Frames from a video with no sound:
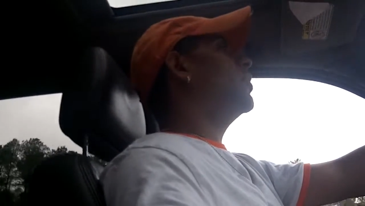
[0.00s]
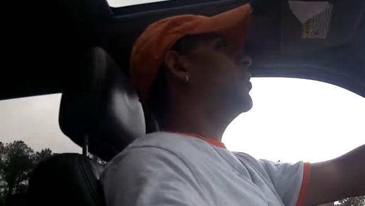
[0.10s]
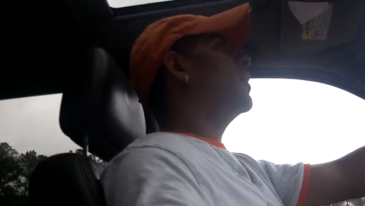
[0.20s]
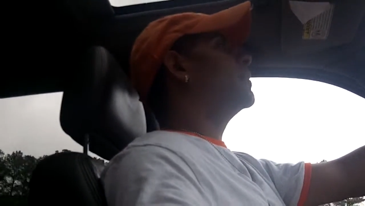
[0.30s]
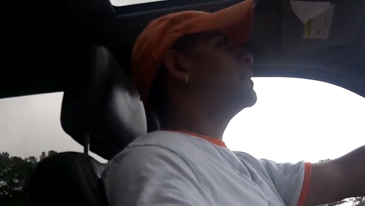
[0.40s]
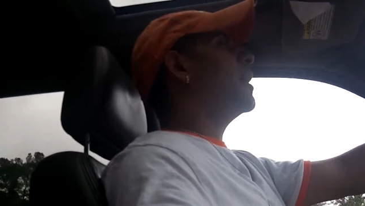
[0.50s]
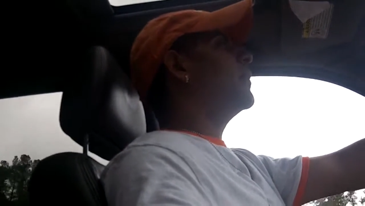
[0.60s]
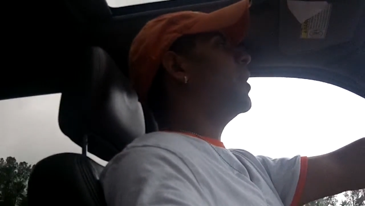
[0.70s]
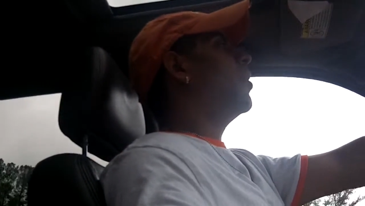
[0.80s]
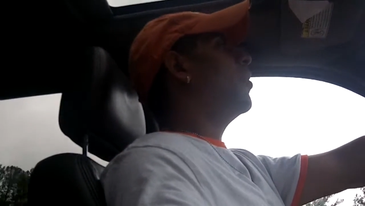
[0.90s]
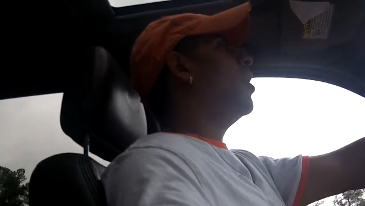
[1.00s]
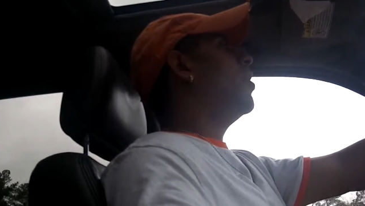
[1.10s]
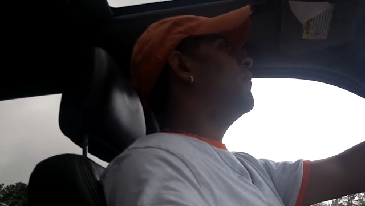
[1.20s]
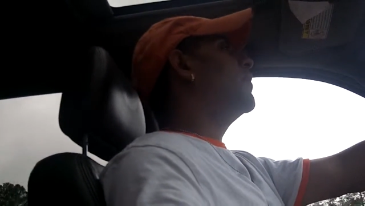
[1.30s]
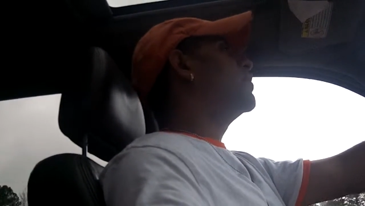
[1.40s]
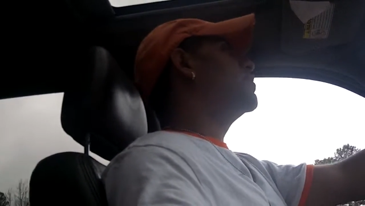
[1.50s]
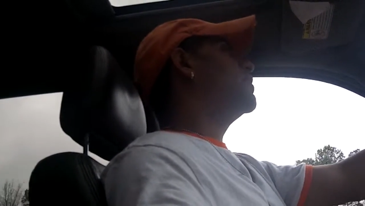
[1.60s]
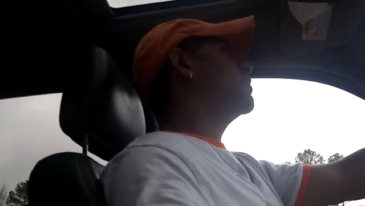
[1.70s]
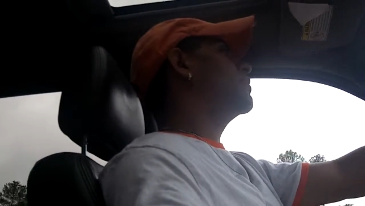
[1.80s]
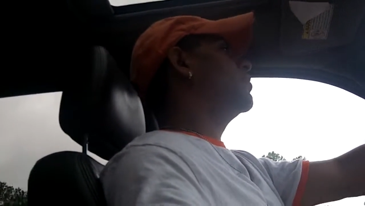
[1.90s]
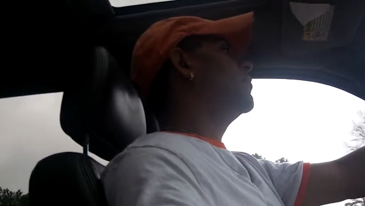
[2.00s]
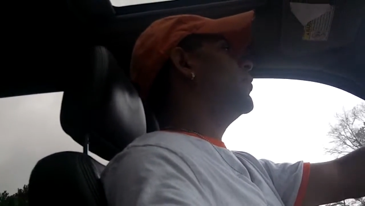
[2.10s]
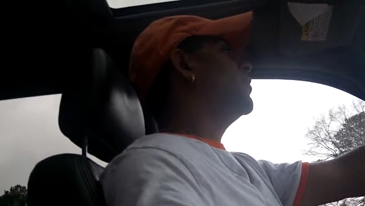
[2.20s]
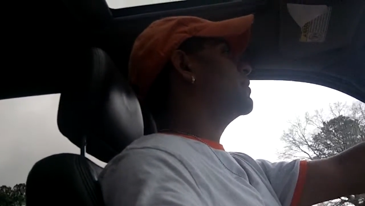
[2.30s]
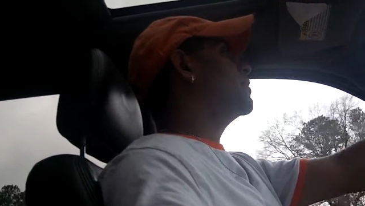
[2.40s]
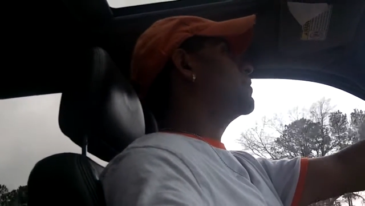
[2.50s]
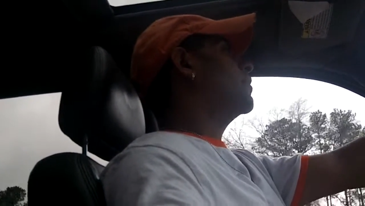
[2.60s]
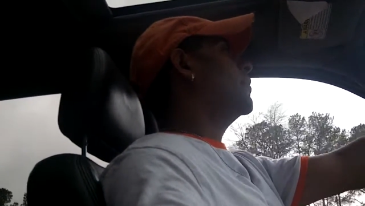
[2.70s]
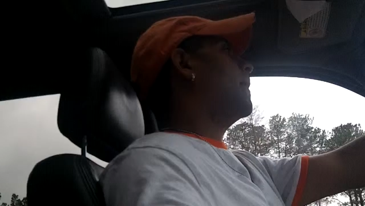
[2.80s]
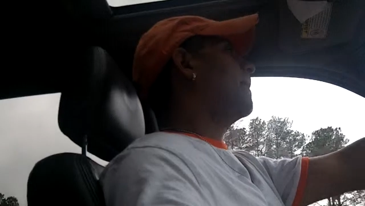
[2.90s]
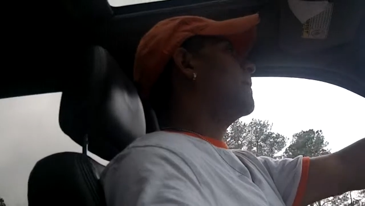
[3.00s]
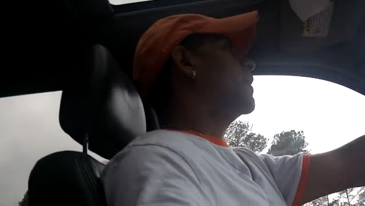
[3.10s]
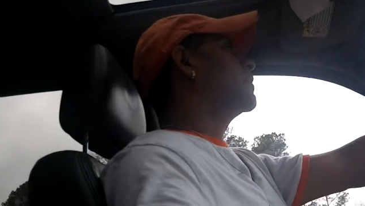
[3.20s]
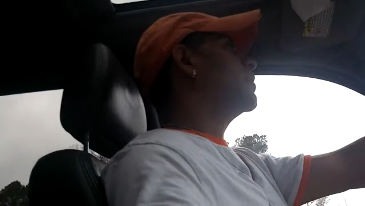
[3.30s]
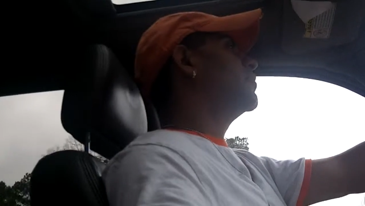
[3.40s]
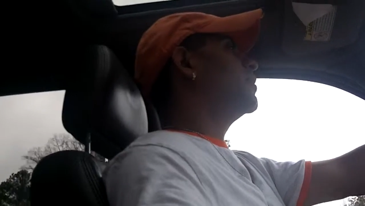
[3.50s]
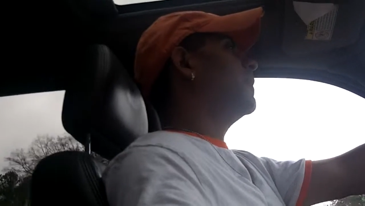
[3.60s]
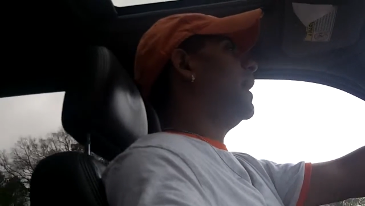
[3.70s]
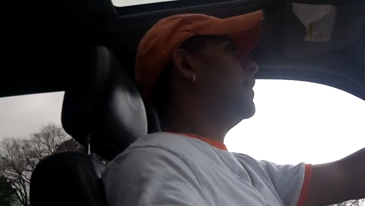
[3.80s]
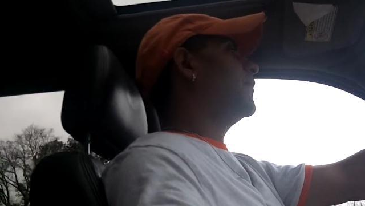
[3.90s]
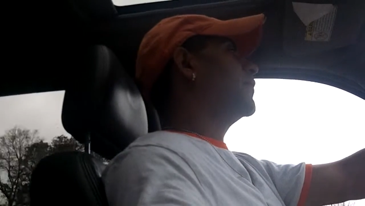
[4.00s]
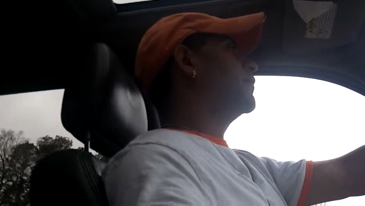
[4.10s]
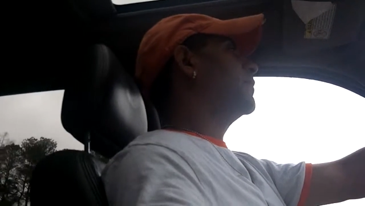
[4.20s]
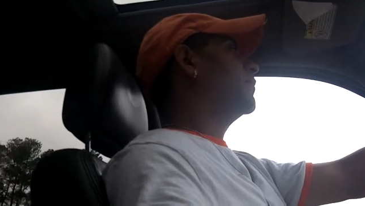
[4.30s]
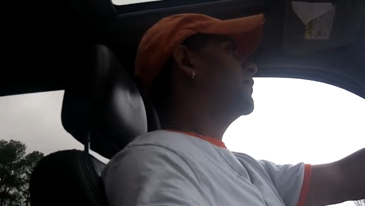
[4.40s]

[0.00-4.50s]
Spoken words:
(no speaker visible)